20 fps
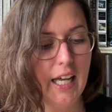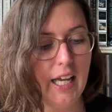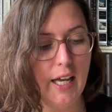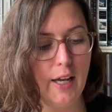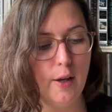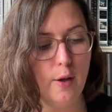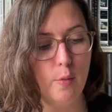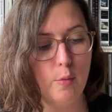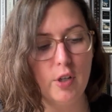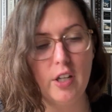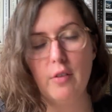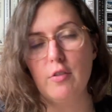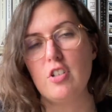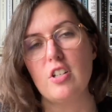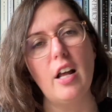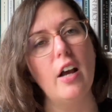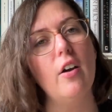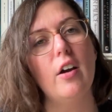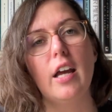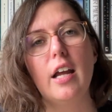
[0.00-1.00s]
But I was
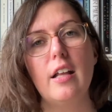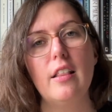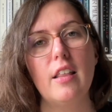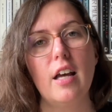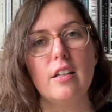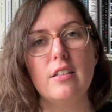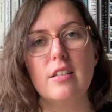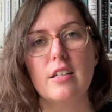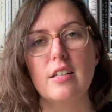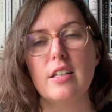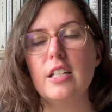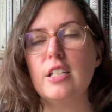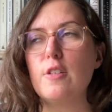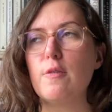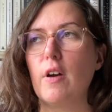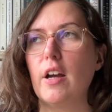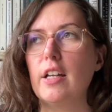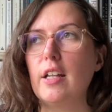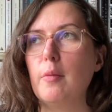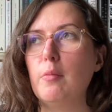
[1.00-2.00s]
like, okay, that's it, that's
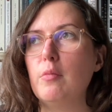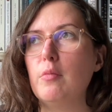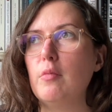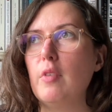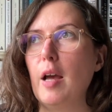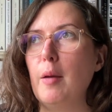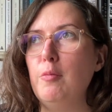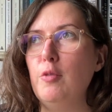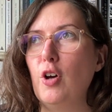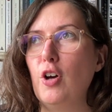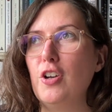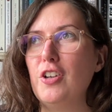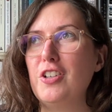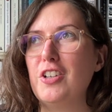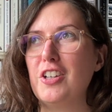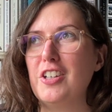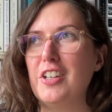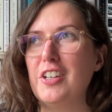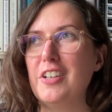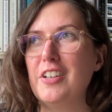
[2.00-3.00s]
fine. I'm not
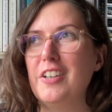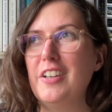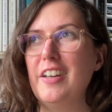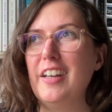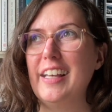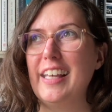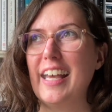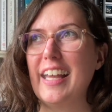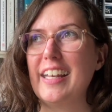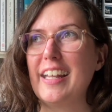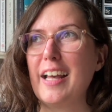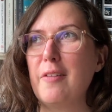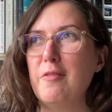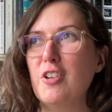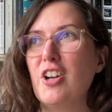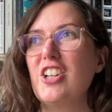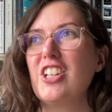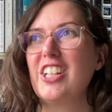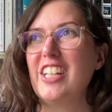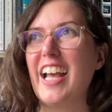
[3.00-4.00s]
gonna
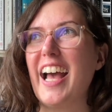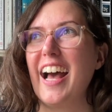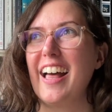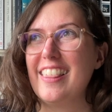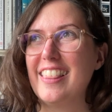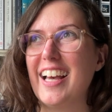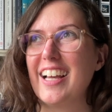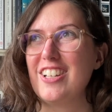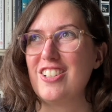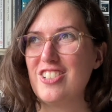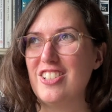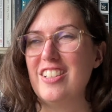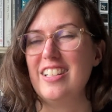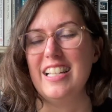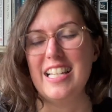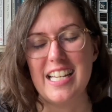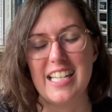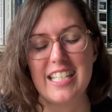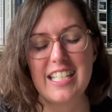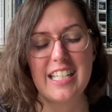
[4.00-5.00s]
add that to the
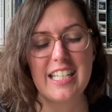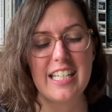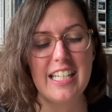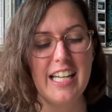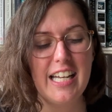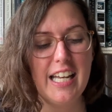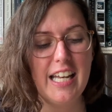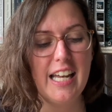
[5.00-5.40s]
list.